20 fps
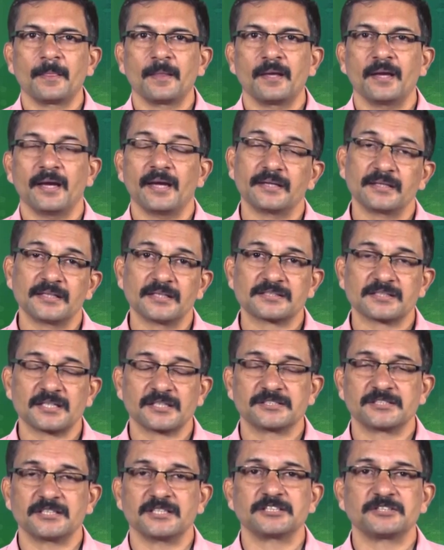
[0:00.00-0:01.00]
and the
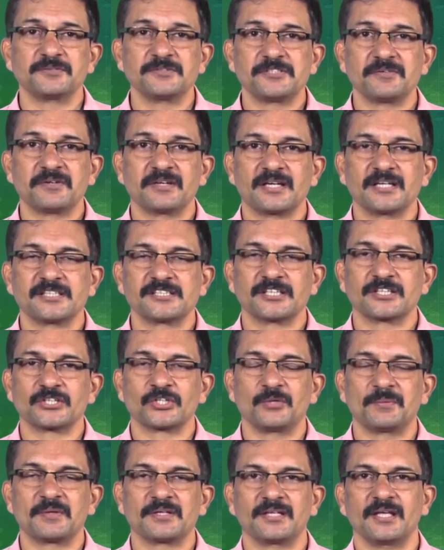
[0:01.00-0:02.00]
structures which were constructed
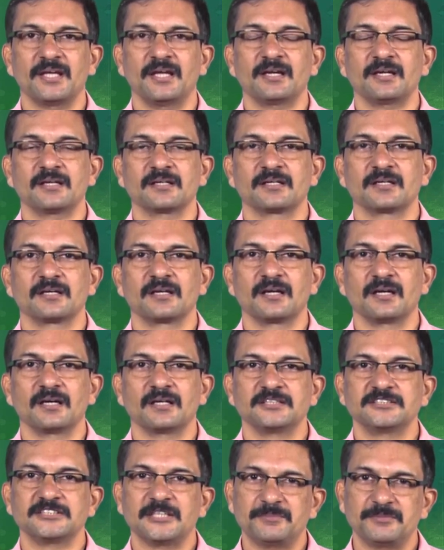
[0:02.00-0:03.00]
over there are
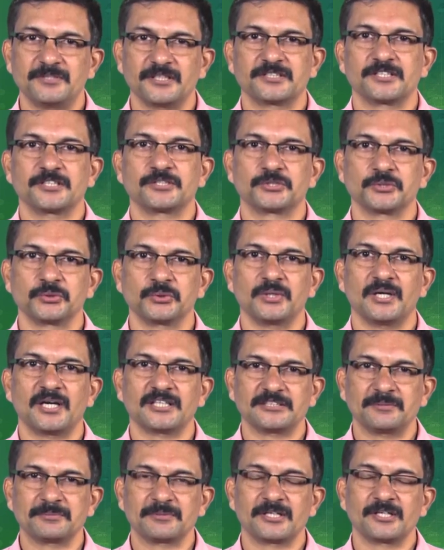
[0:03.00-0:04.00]

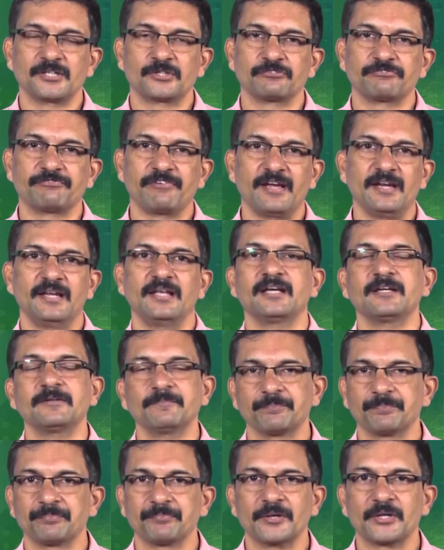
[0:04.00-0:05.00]
subjected to failure
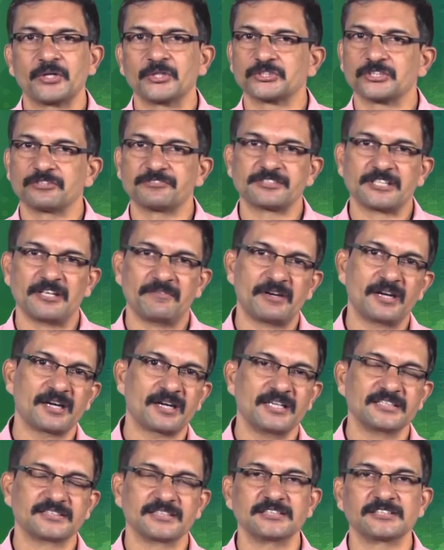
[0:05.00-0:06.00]
because of several
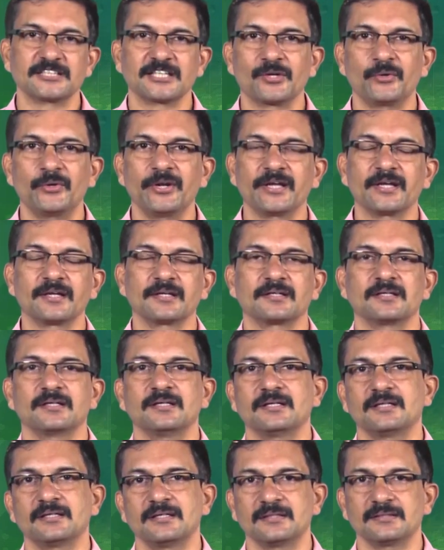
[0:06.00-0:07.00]
reasons, including
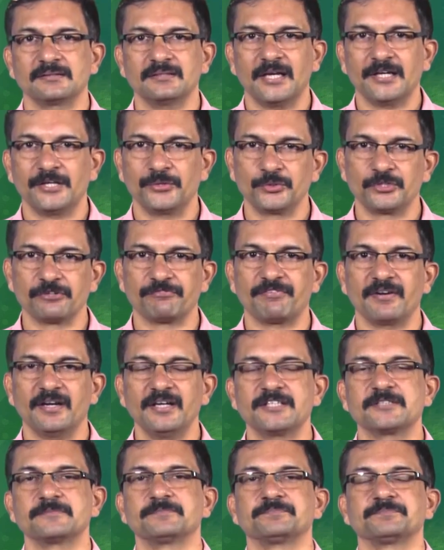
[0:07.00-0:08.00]
that due to
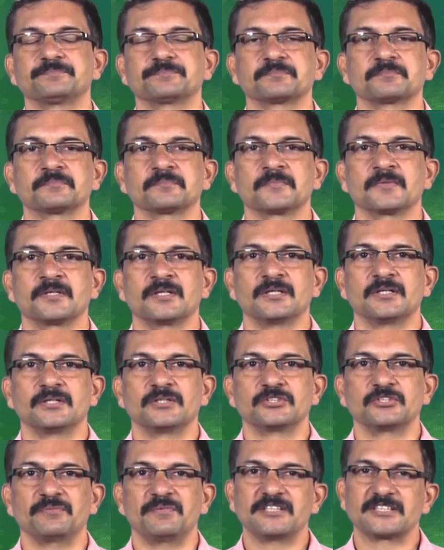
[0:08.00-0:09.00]
flood.
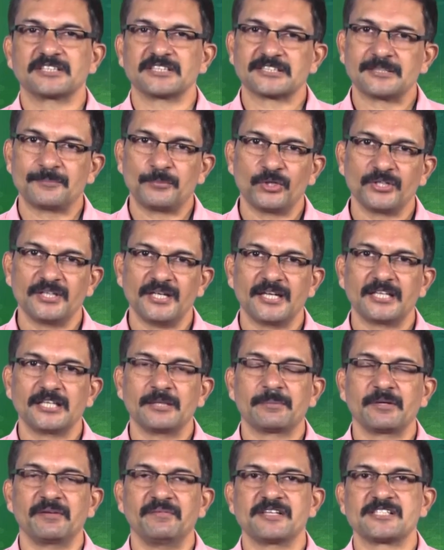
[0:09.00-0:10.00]
So, we discussed about that in the
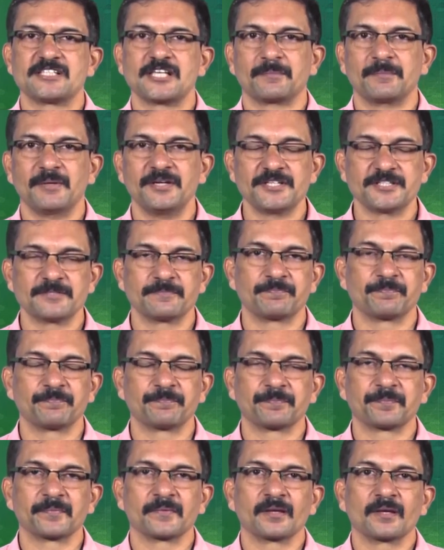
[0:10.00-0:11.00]
previous segment.
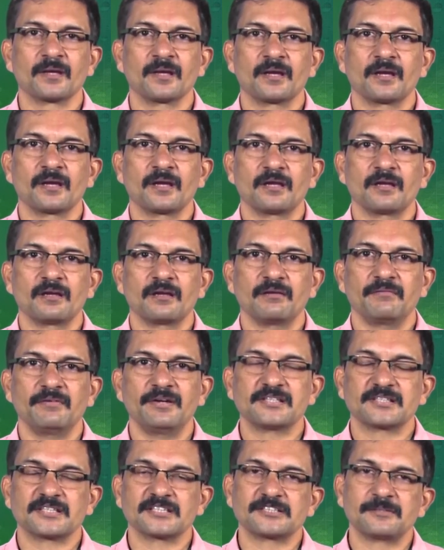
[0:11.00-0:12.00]
We
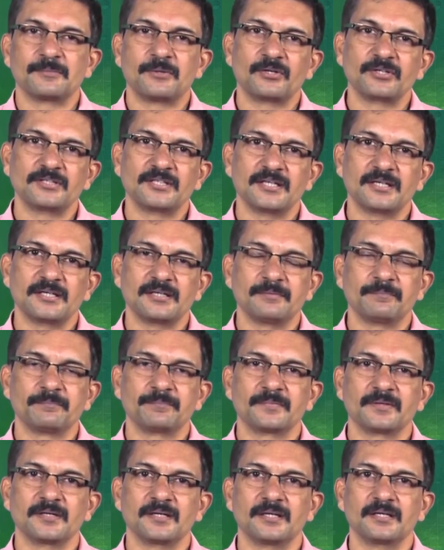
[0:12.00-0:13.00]
discussed about the
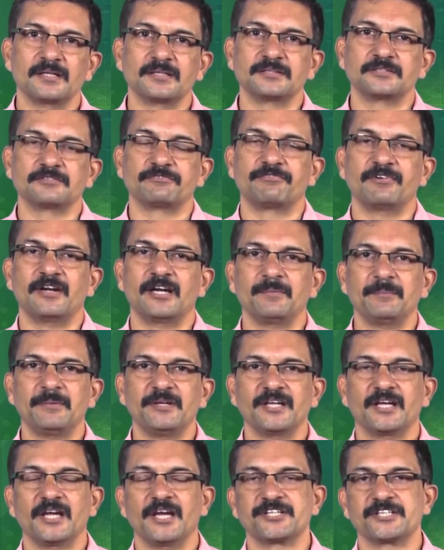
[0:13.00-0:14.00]
flood
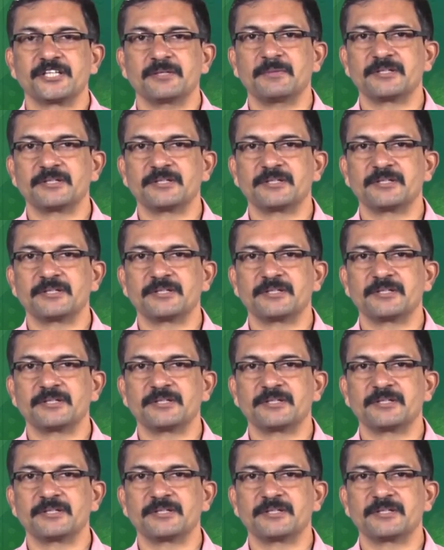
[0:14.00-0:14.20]
mitigation